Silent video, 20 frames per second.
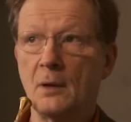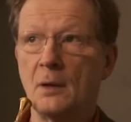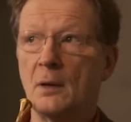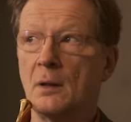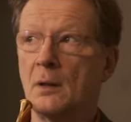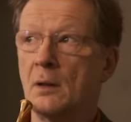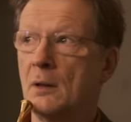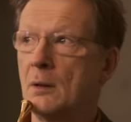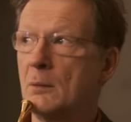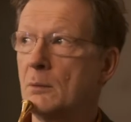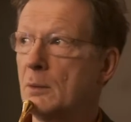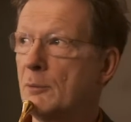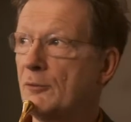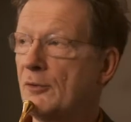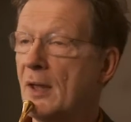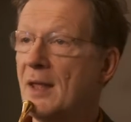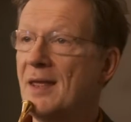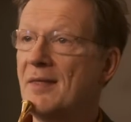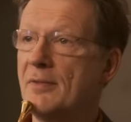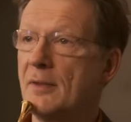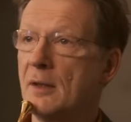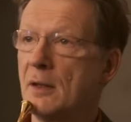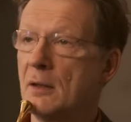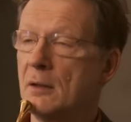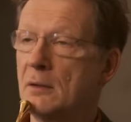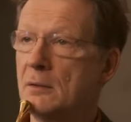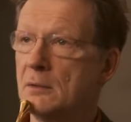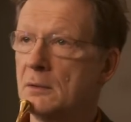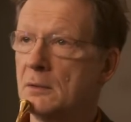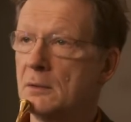where was that?
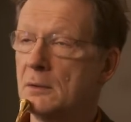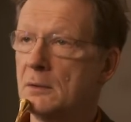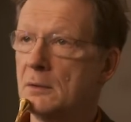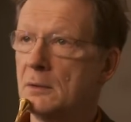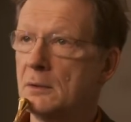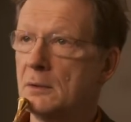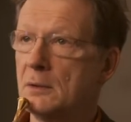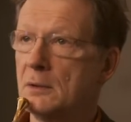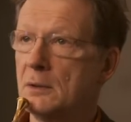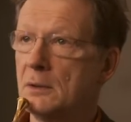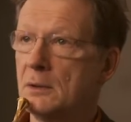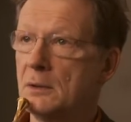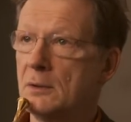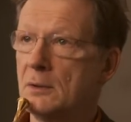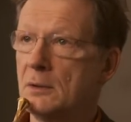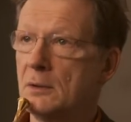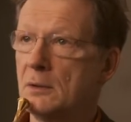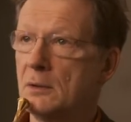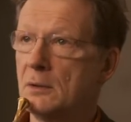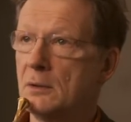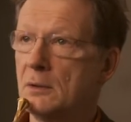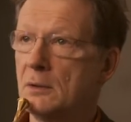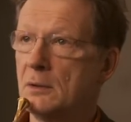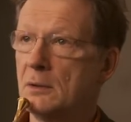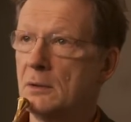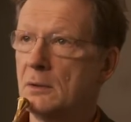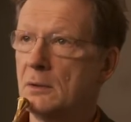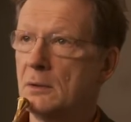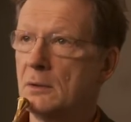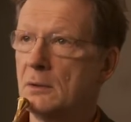Ithaca in
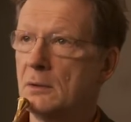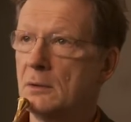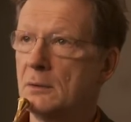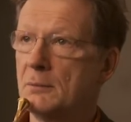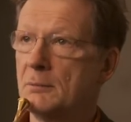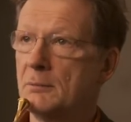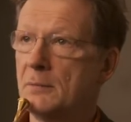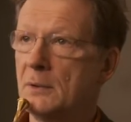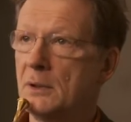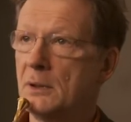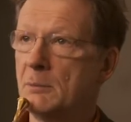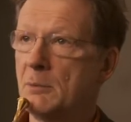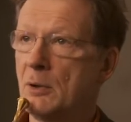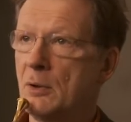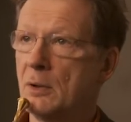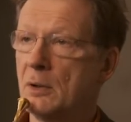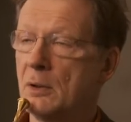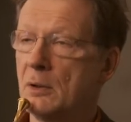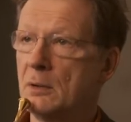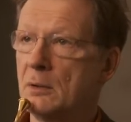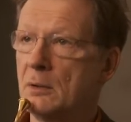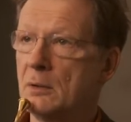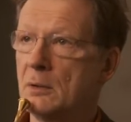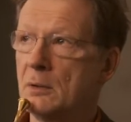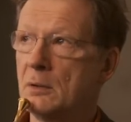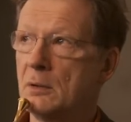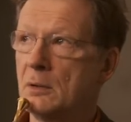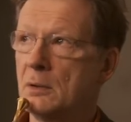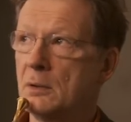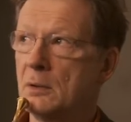America,
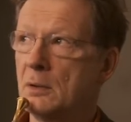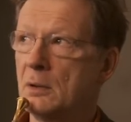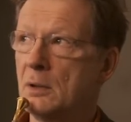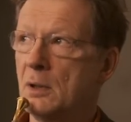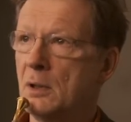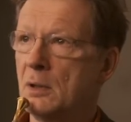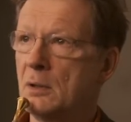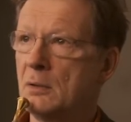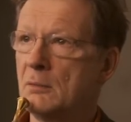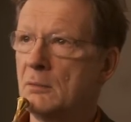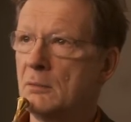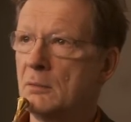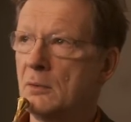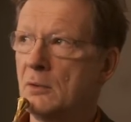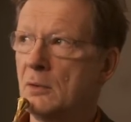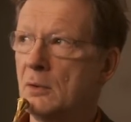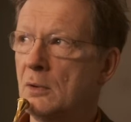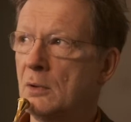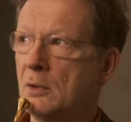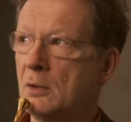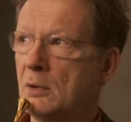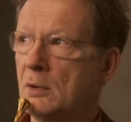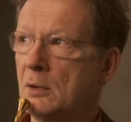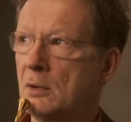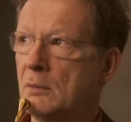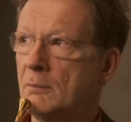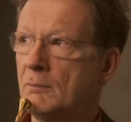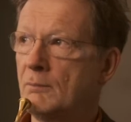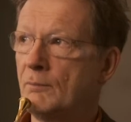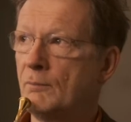and
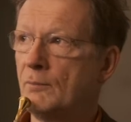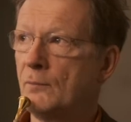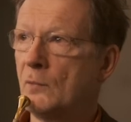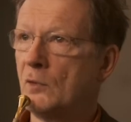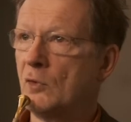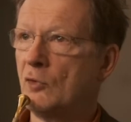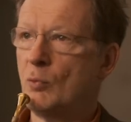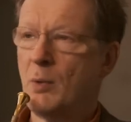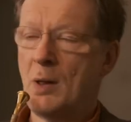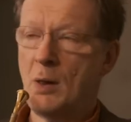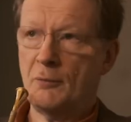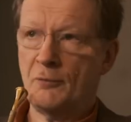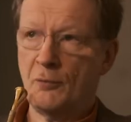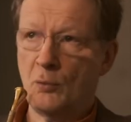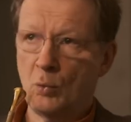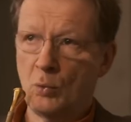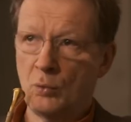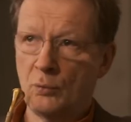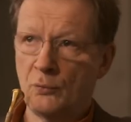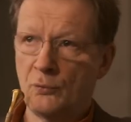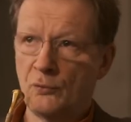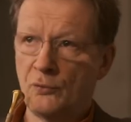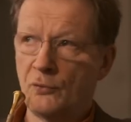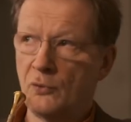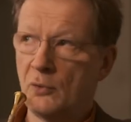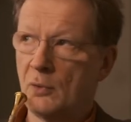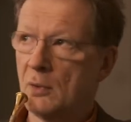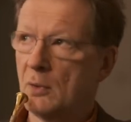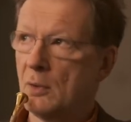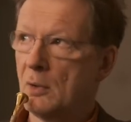12 horns,
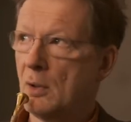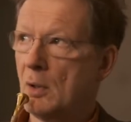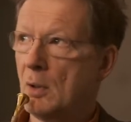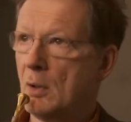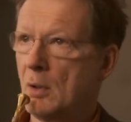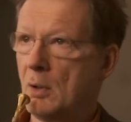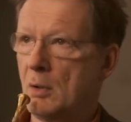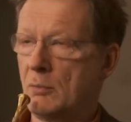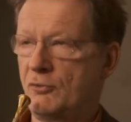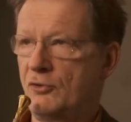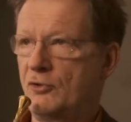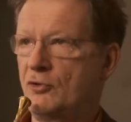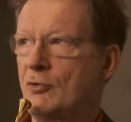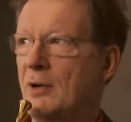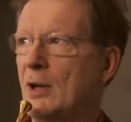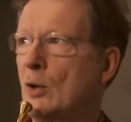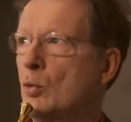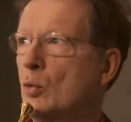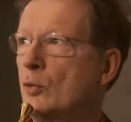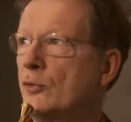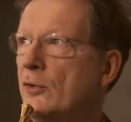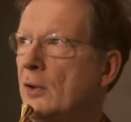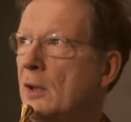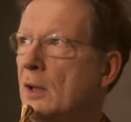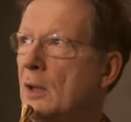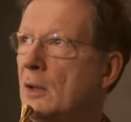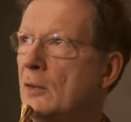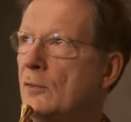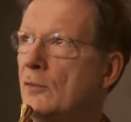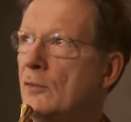a string
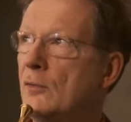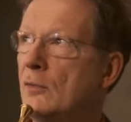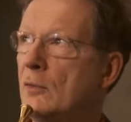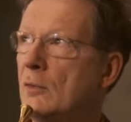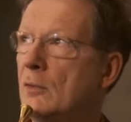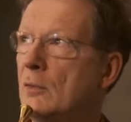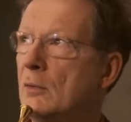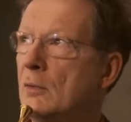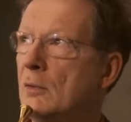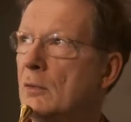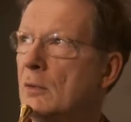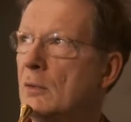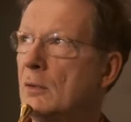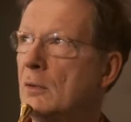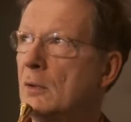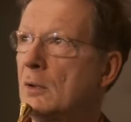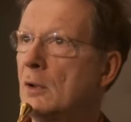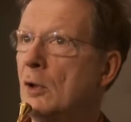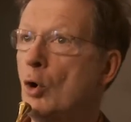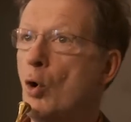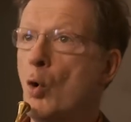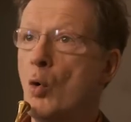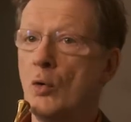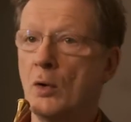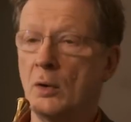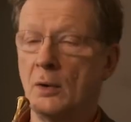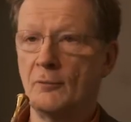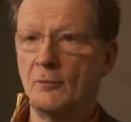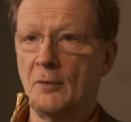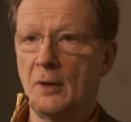quartet,
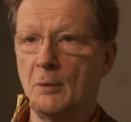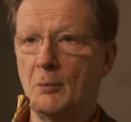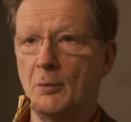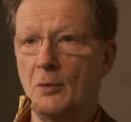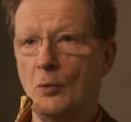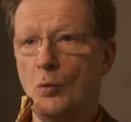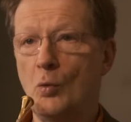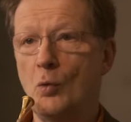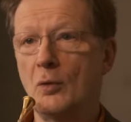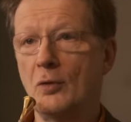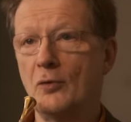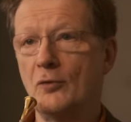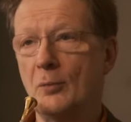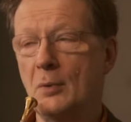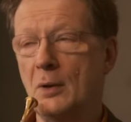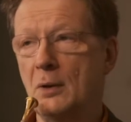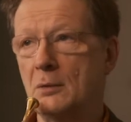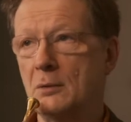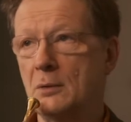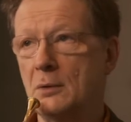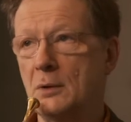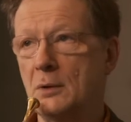organ. I've done it with an organ as well.